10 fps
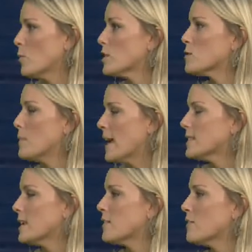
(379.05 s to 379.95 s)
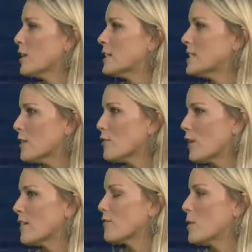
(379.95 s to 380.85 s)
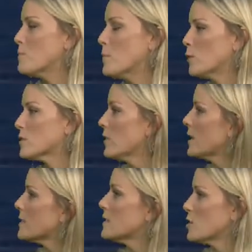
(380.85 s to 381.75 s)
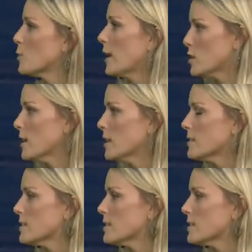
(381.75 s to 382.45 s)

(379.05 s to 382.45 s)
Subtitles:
which makes it very different from most fitness situations.